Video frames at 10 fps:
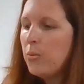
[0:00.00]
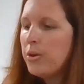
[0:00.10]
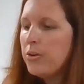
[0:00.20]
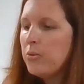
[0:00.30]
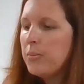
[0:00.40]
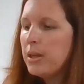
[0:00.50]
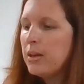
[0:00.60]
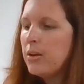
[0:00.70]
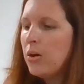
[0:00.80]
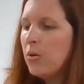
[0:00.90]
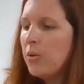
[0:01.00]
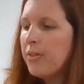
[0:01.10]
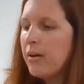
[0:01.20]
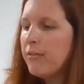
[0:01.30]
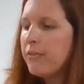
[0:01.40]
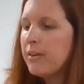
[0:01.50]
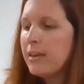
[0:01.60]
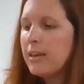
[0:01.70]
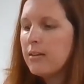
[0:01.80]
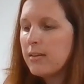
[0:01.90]
when you mean no without
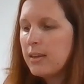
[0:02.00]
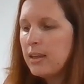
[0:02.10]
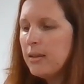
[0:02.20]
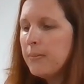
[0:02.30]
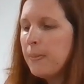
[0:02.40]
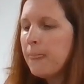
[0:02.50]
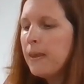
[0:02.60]
feeling guilty.